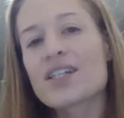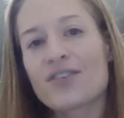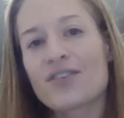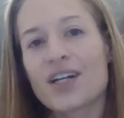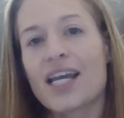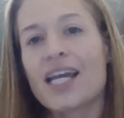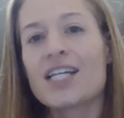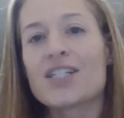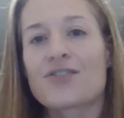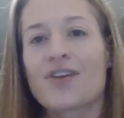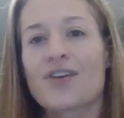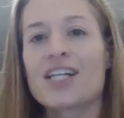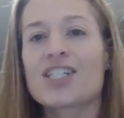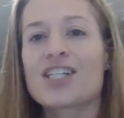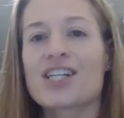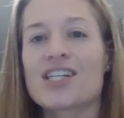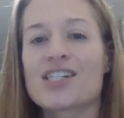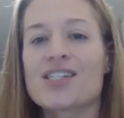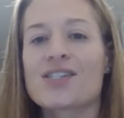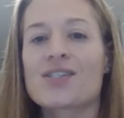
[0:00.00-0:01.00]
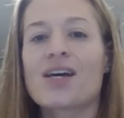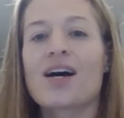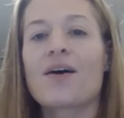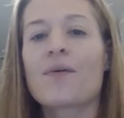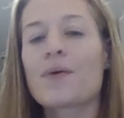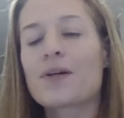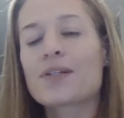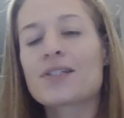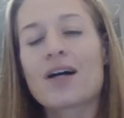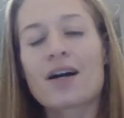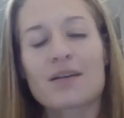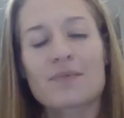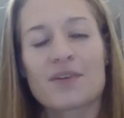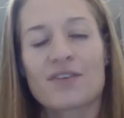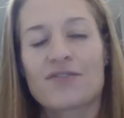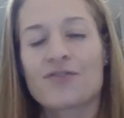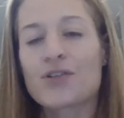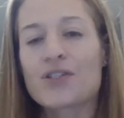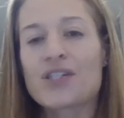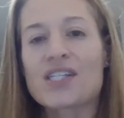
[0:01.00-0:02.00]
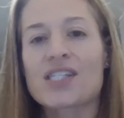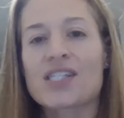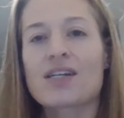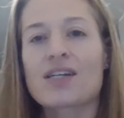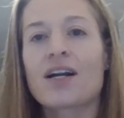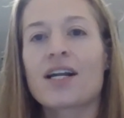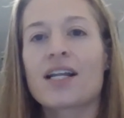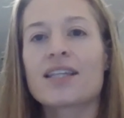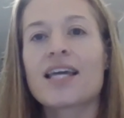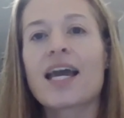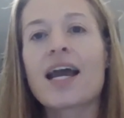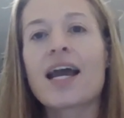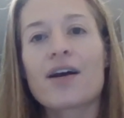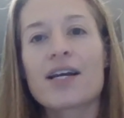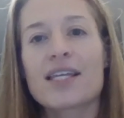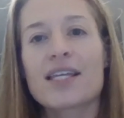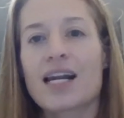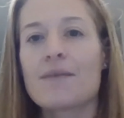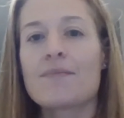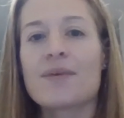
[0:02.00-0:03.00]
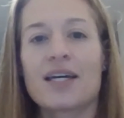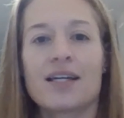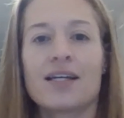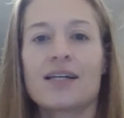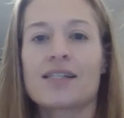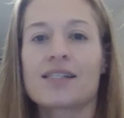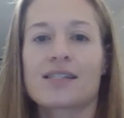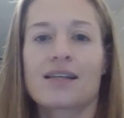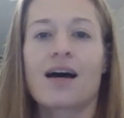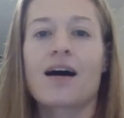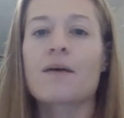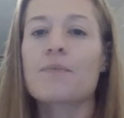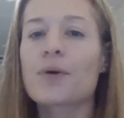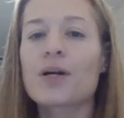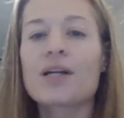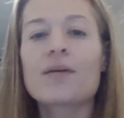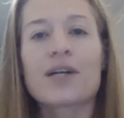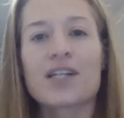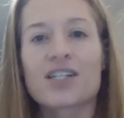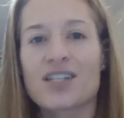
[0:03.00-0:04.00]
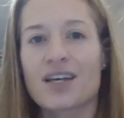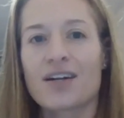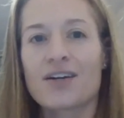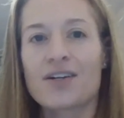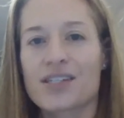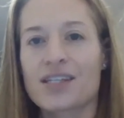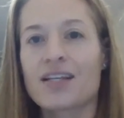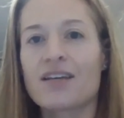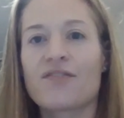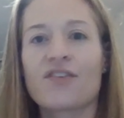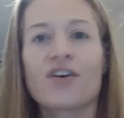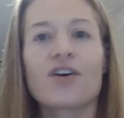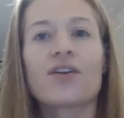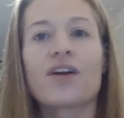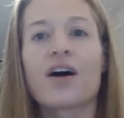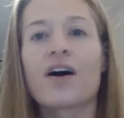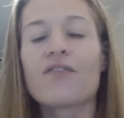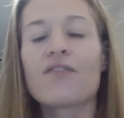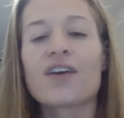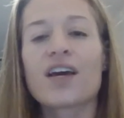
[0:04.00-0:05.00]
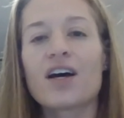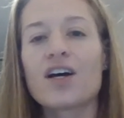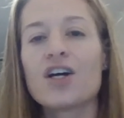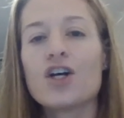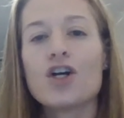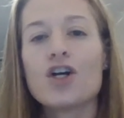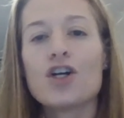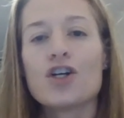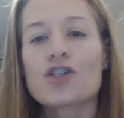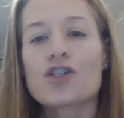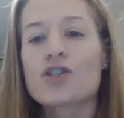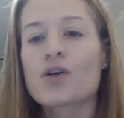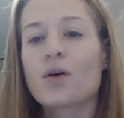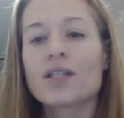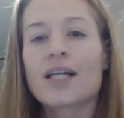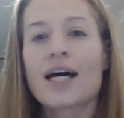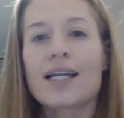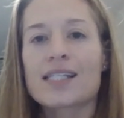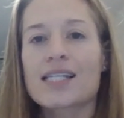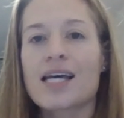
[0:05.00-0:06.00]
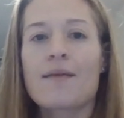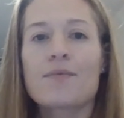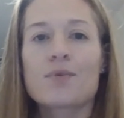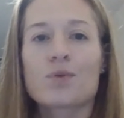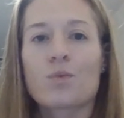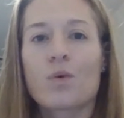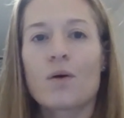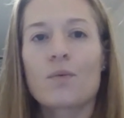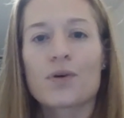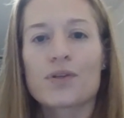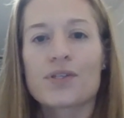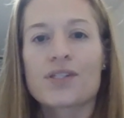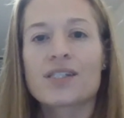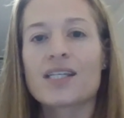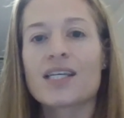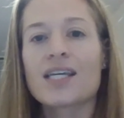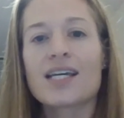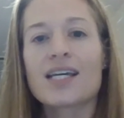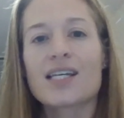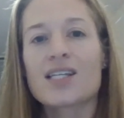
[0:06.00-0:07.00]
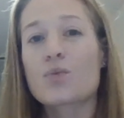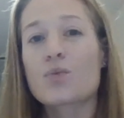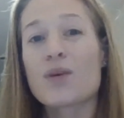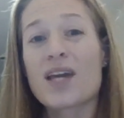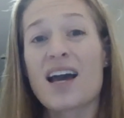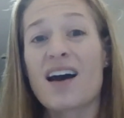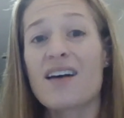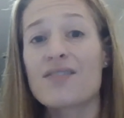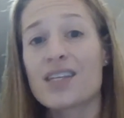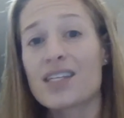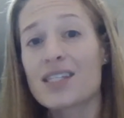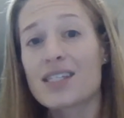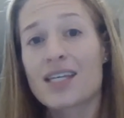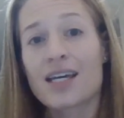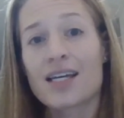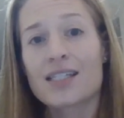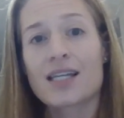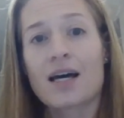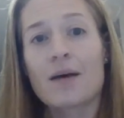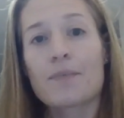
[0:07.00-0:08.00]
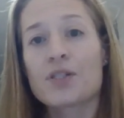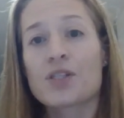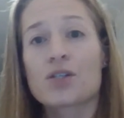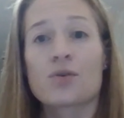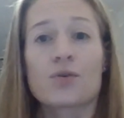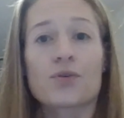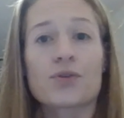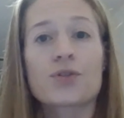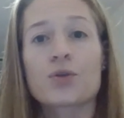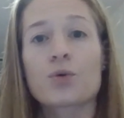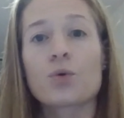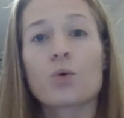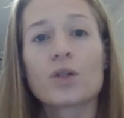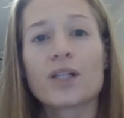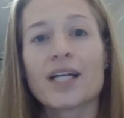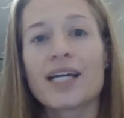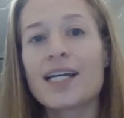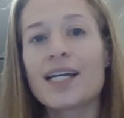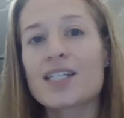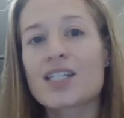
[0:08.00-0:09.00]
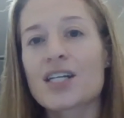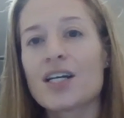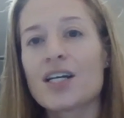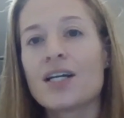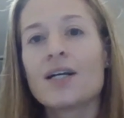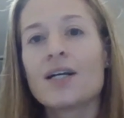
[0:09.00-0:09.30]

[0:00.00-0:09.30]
different age ranges. We were talking before this started. The area that I'm in is pretty much Center City, Philadelphia. So a lot of times what we'll see is we have these kids up until school age,